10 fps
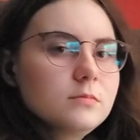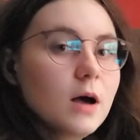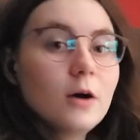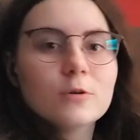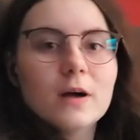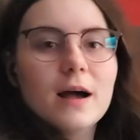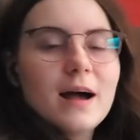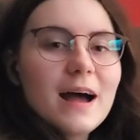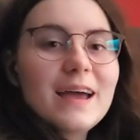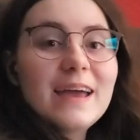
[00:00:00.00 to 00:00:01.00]
Oh,
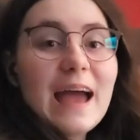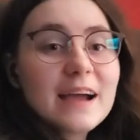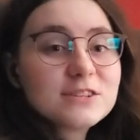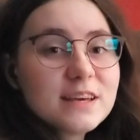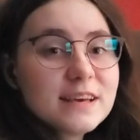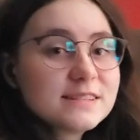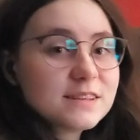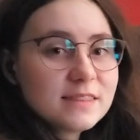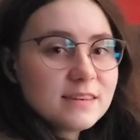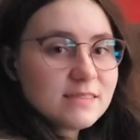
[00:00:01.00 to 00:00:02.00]
hi. Actually, it's a
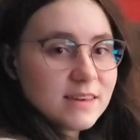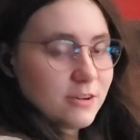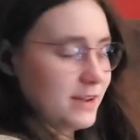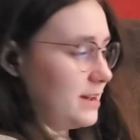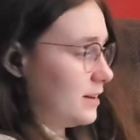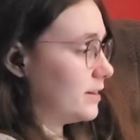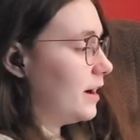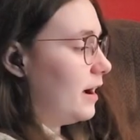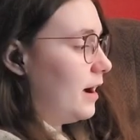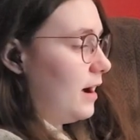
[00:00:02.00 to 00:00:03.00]
good thing that you're here.
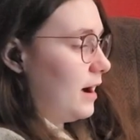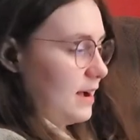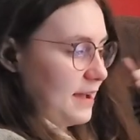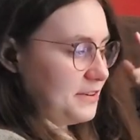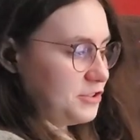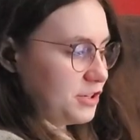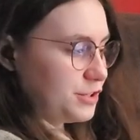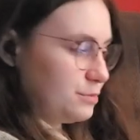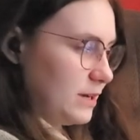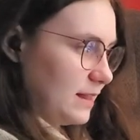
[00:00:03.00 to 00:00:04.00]
I
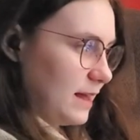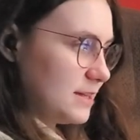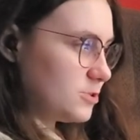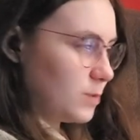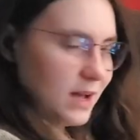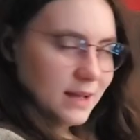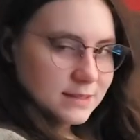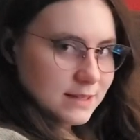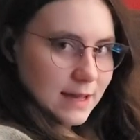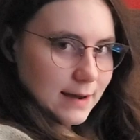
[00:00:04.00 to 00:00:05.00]
just realized
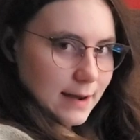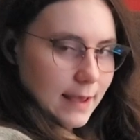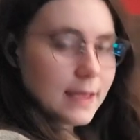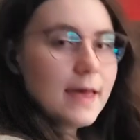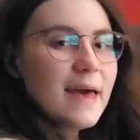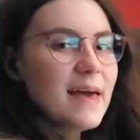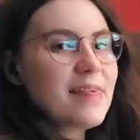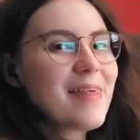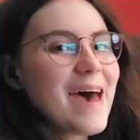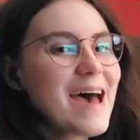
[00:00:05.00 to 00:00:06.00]
whilst editing
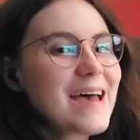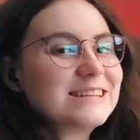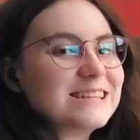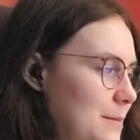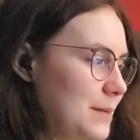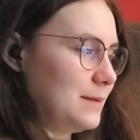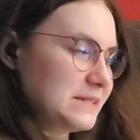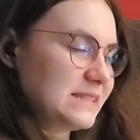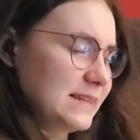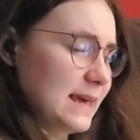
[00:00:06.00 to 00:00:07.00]
that I made a
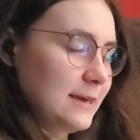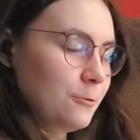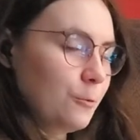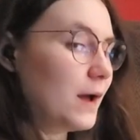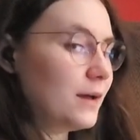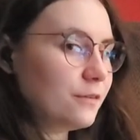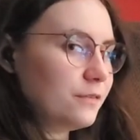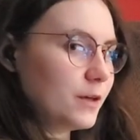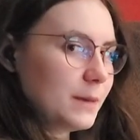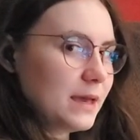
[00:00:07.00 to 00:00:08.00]
mistake while
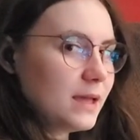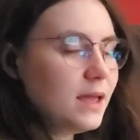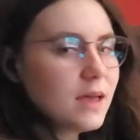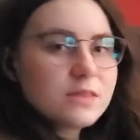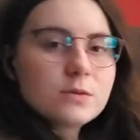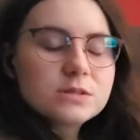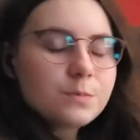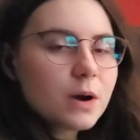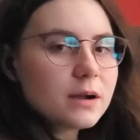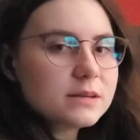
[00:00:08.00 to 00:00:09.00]
filming. There was a
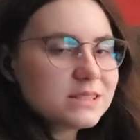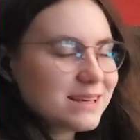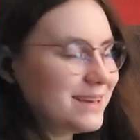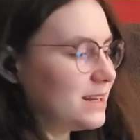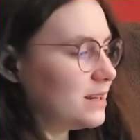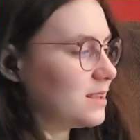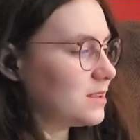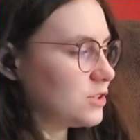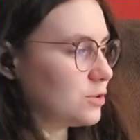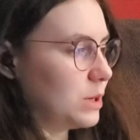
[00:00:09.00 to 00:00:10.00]
part in
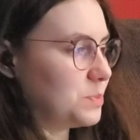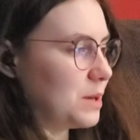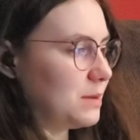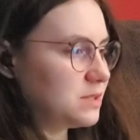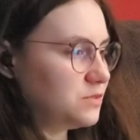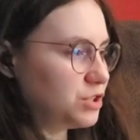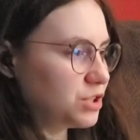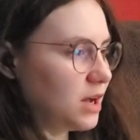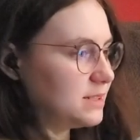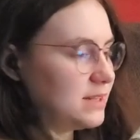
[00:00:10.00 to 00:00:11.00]
the script that must have
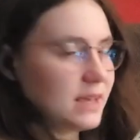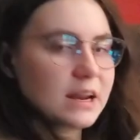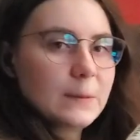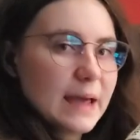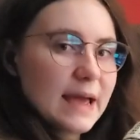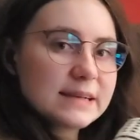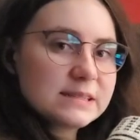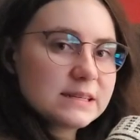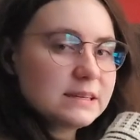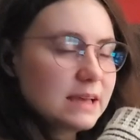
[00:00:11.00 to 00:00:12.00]
just gotten taken out by
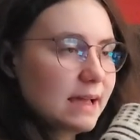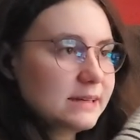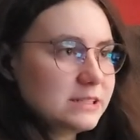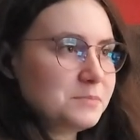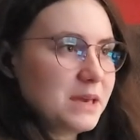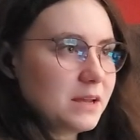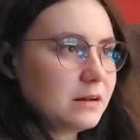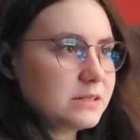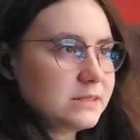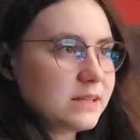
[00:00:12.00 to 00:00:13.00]
accident and didn't make it
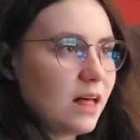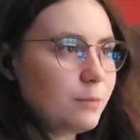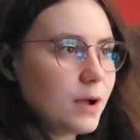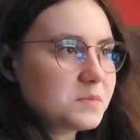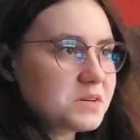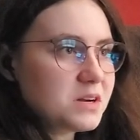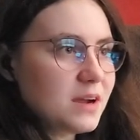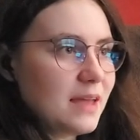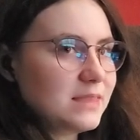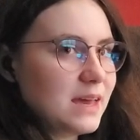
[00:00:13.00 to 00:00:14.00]
onto the
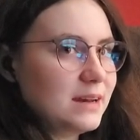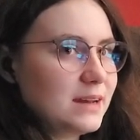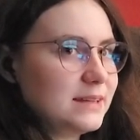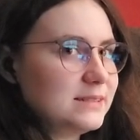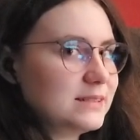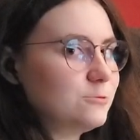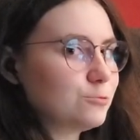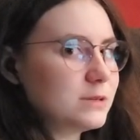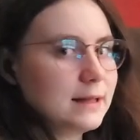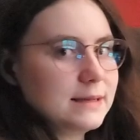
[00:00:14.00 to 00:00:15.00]
teleprompter, and then I
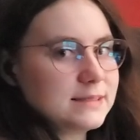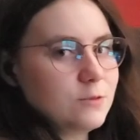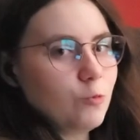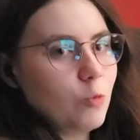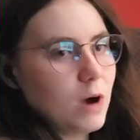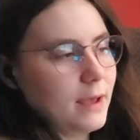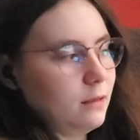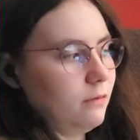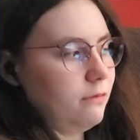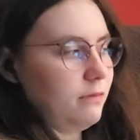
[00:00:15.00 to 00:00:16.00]
didn't realize it
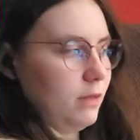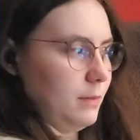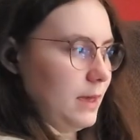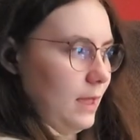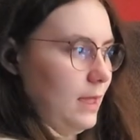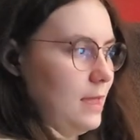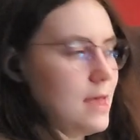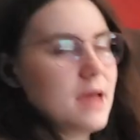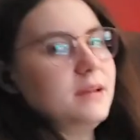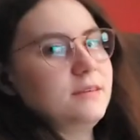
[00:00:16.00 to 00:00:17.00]
while filming,
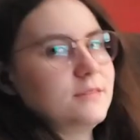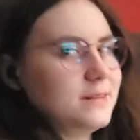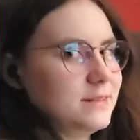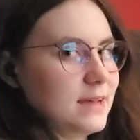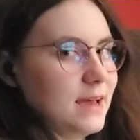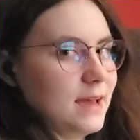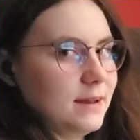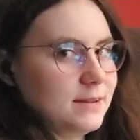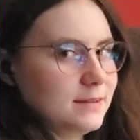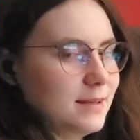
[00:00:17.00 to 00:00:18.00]
and neither did Dad.